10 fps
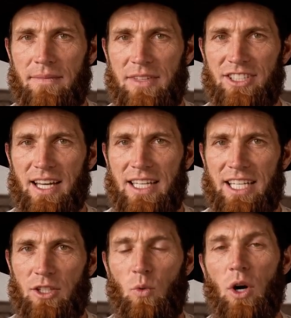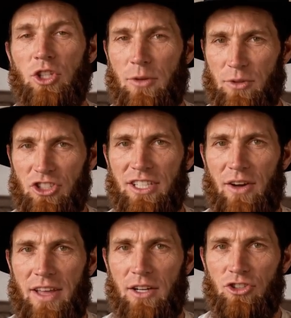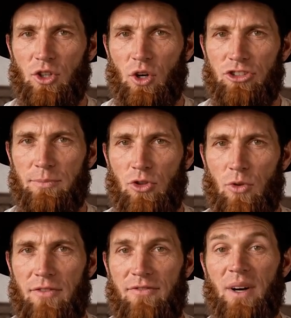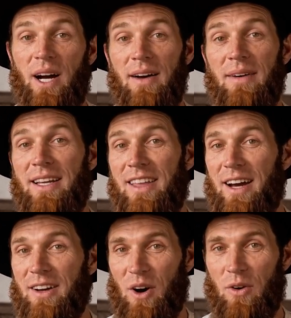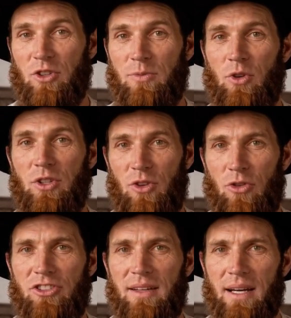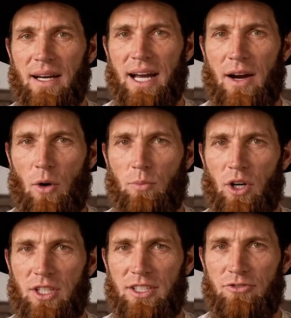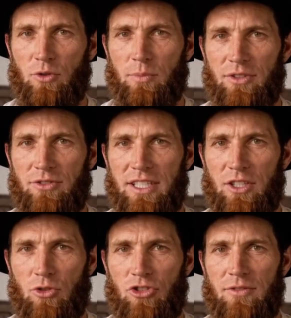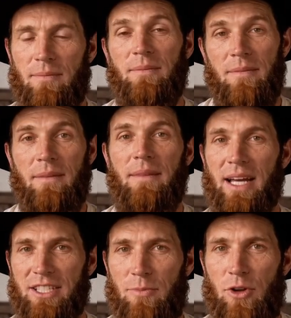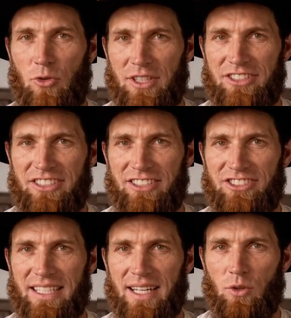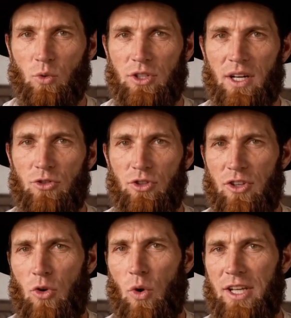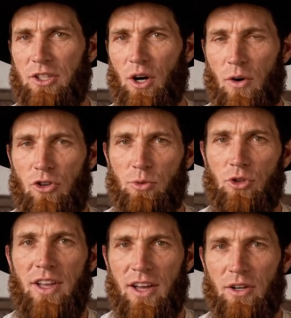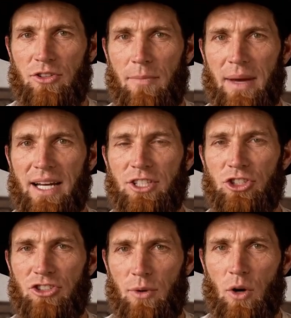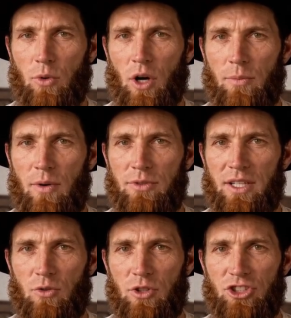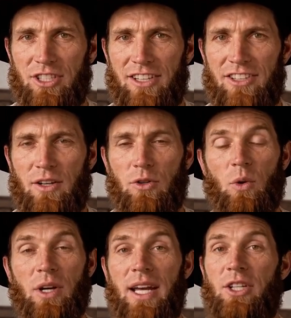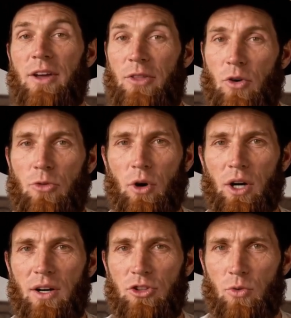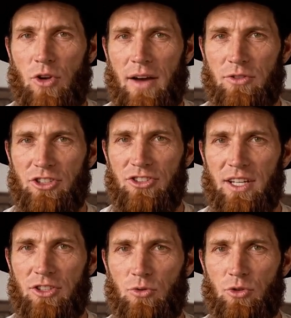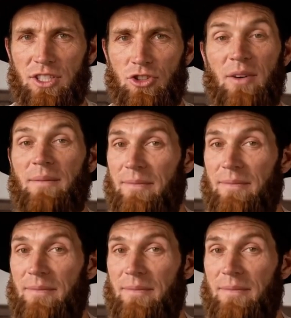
The dedicated washing machine cleaners cost between $5 and $10 per use and are marketed for monthly use. That is between $60 and $120 per year to manage a smell problem that originates in a location those products were never designed to reach.